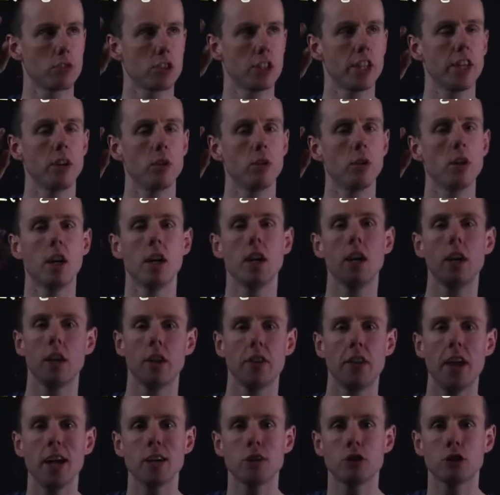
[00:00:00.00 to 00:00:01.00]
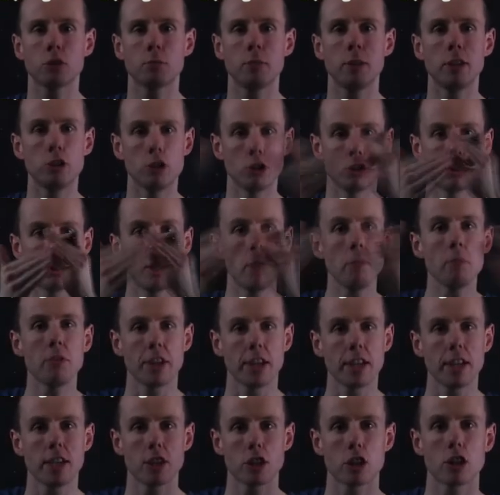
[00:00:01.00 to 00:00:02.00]
0, that just means your
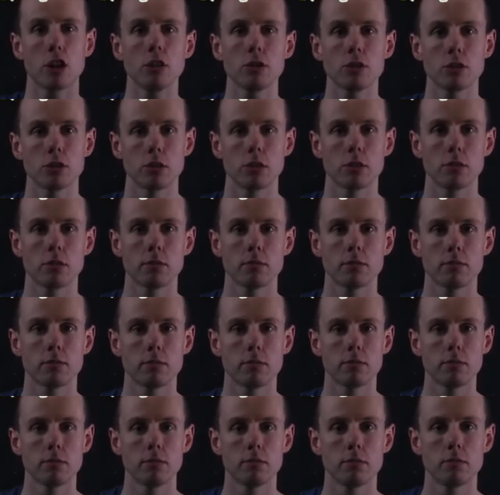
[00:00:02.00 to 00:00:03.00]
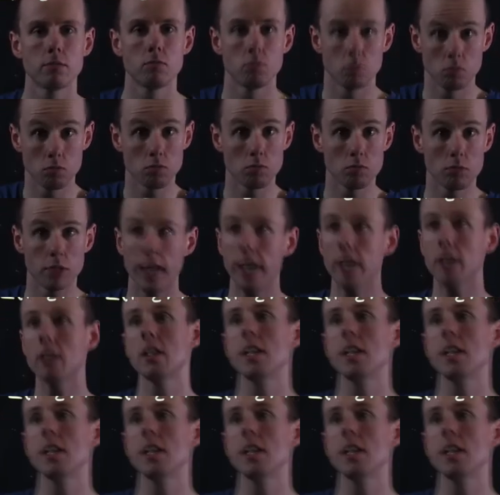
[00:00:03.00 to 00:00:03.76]
something is a constant. Yeah,